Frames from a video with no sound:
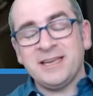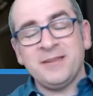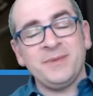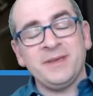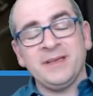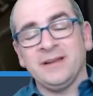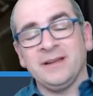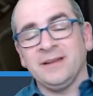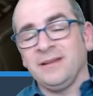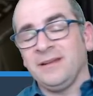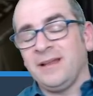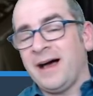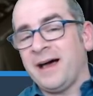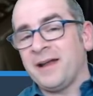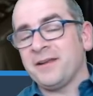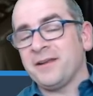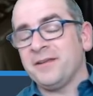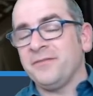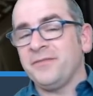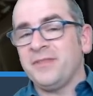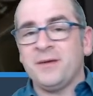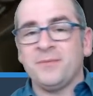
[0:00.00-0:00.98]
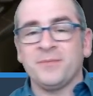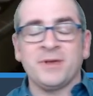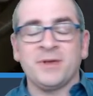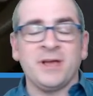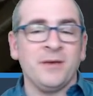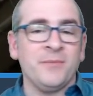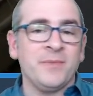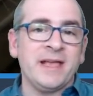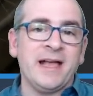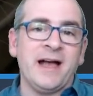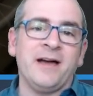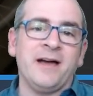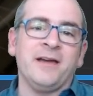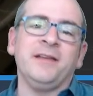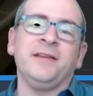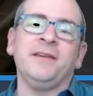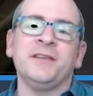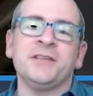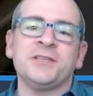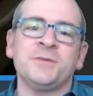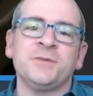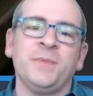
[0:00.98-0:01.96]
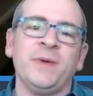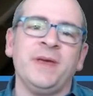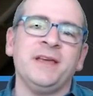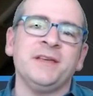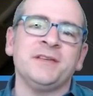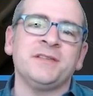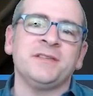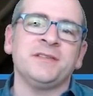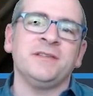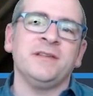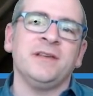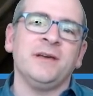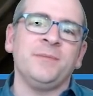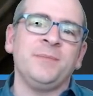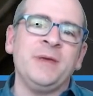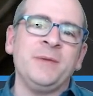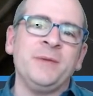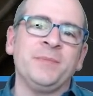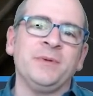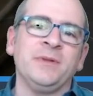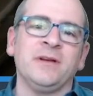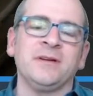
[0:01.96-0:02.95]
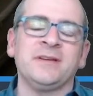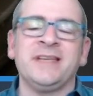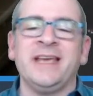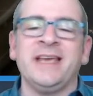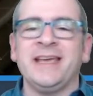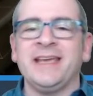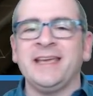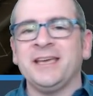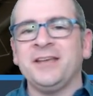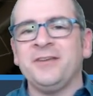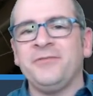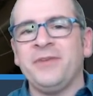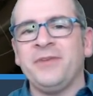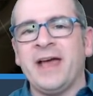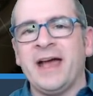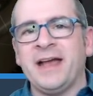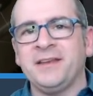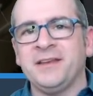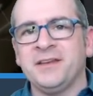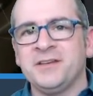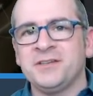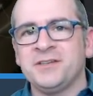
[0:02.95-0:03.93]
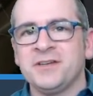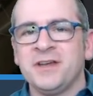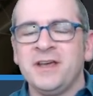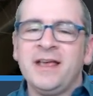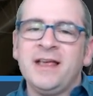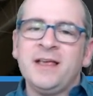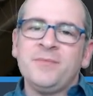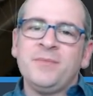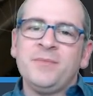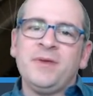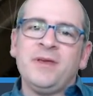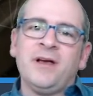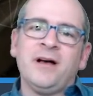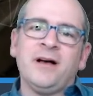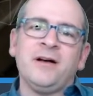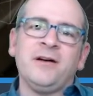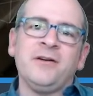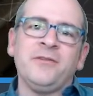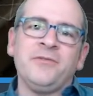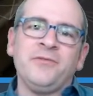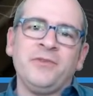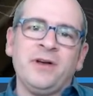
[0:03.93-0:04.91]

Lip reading: to be a lot of them coming out in this space. People are taking advantage of